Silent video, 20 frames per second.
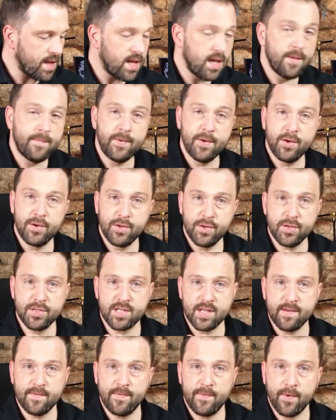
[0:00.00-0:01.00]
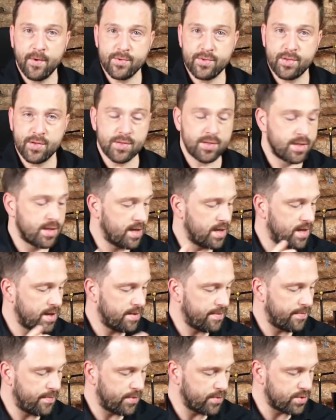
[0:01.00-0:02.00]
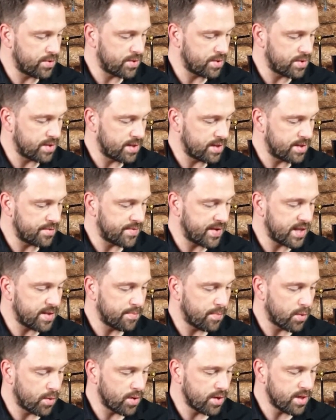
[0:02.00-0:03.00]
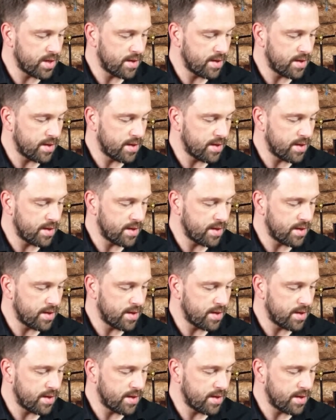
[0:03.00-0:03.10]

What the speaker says: if you're using Photon Red board